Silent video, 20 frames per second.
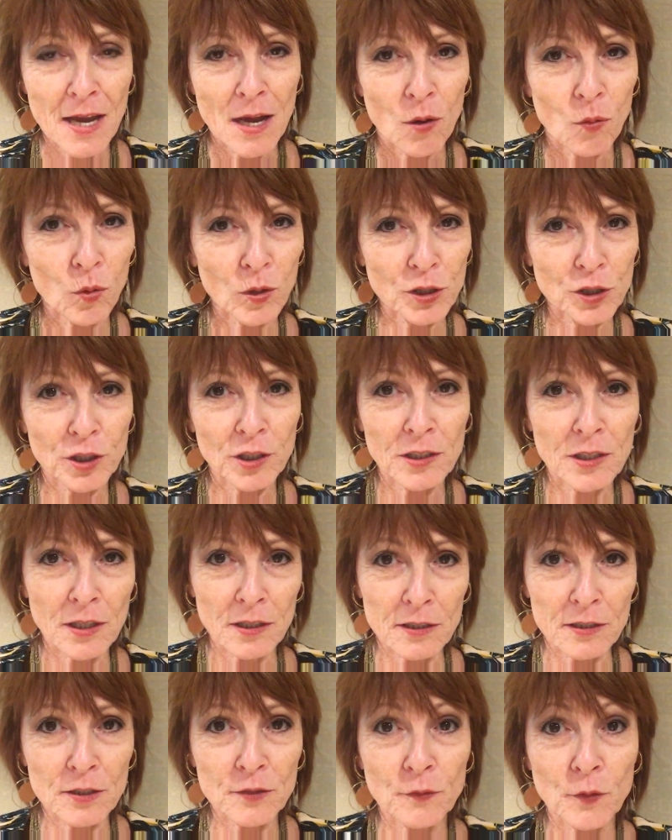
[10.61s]
what she
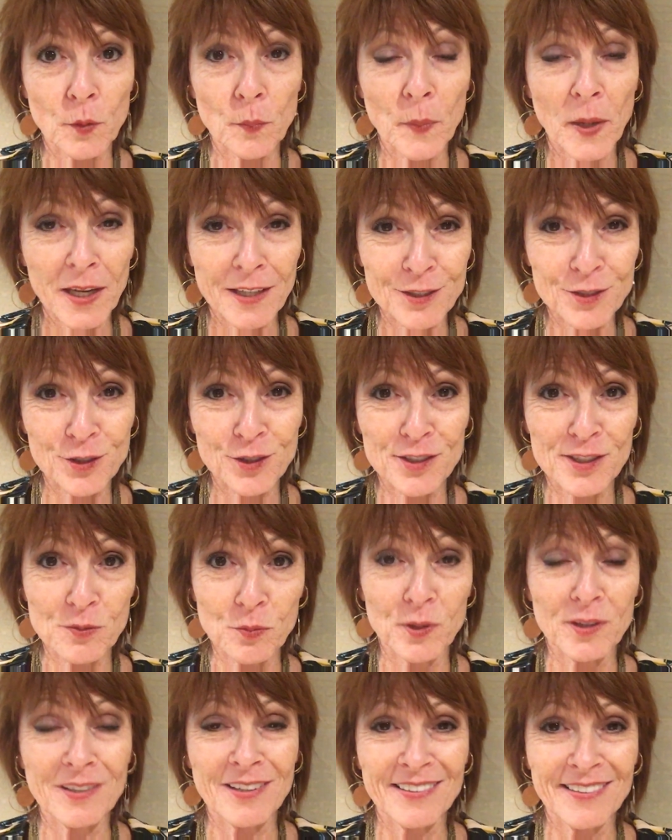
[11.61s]
does for patients
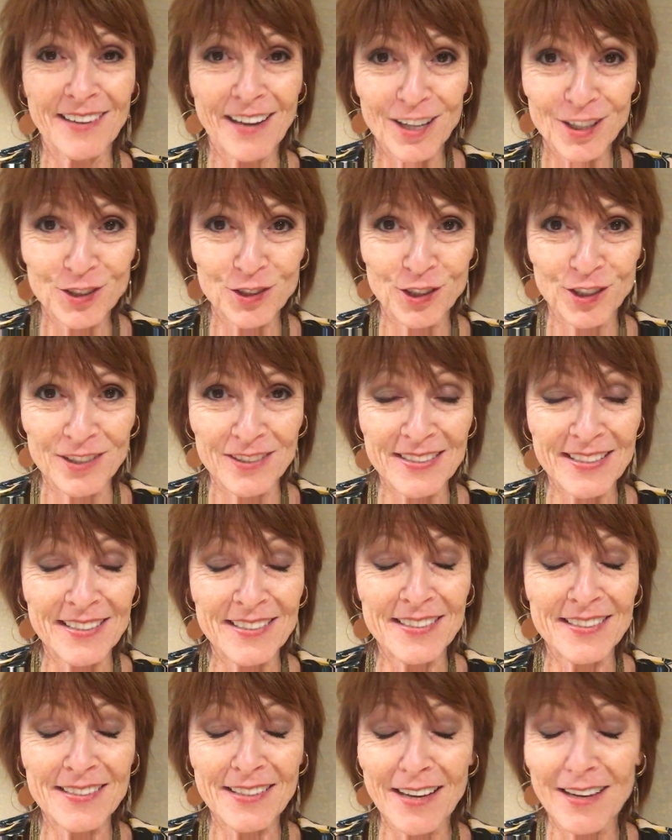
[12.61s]
with concussions
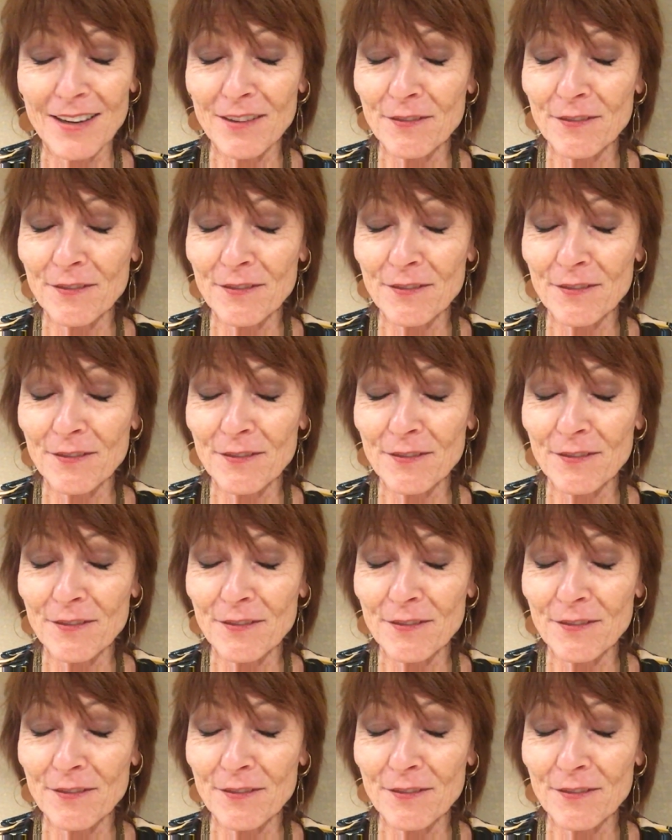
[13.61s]
is